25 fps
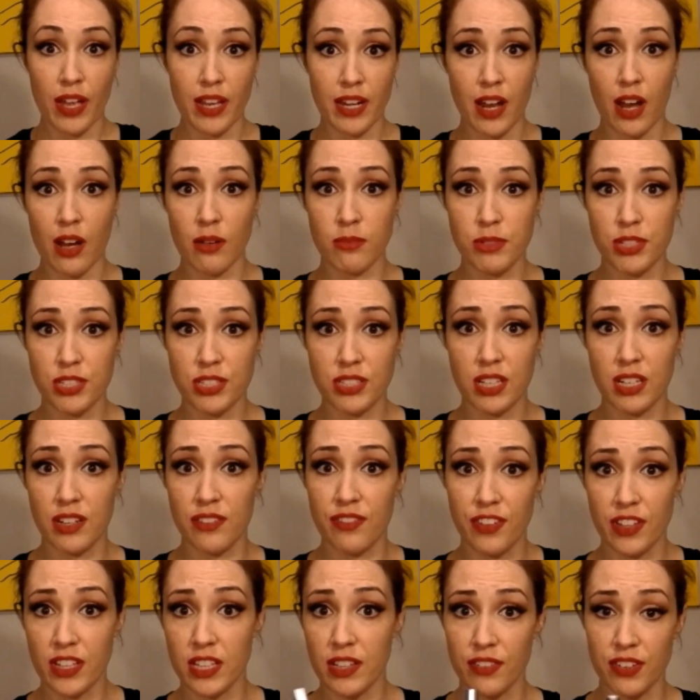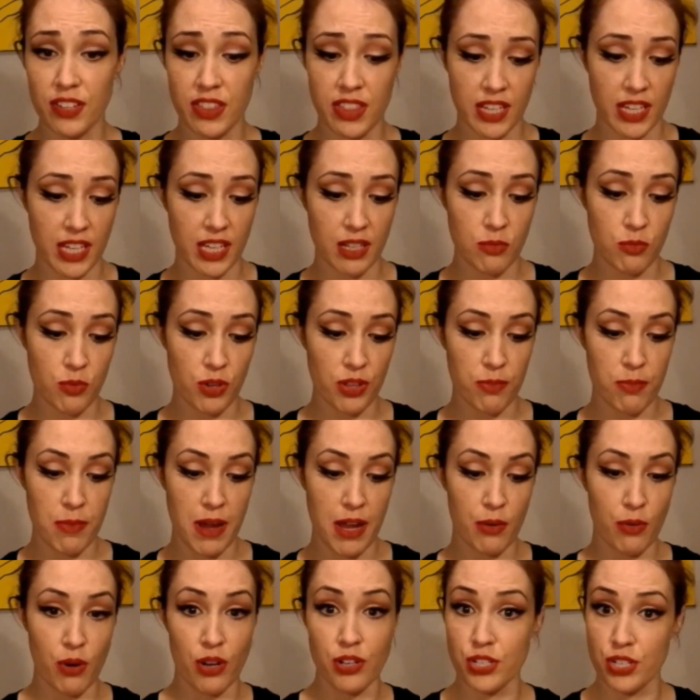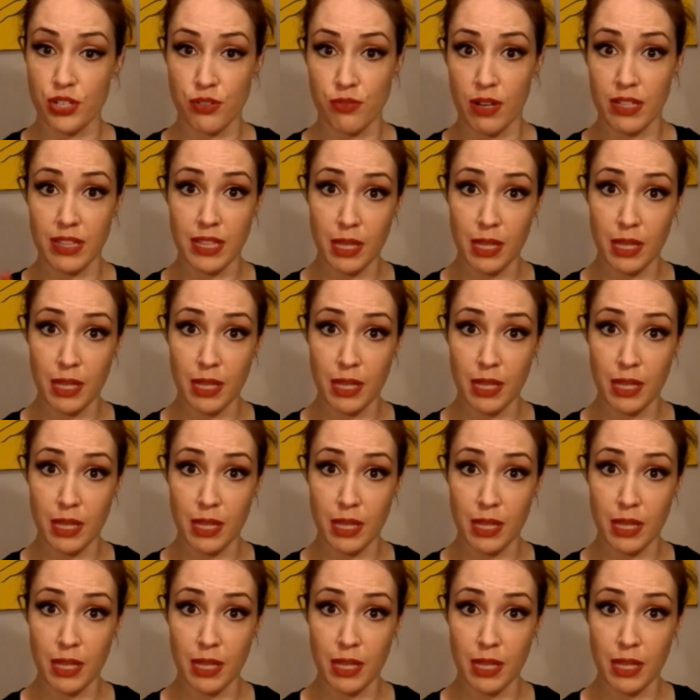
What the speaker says: I'm just going to fill everything in with my Russian Red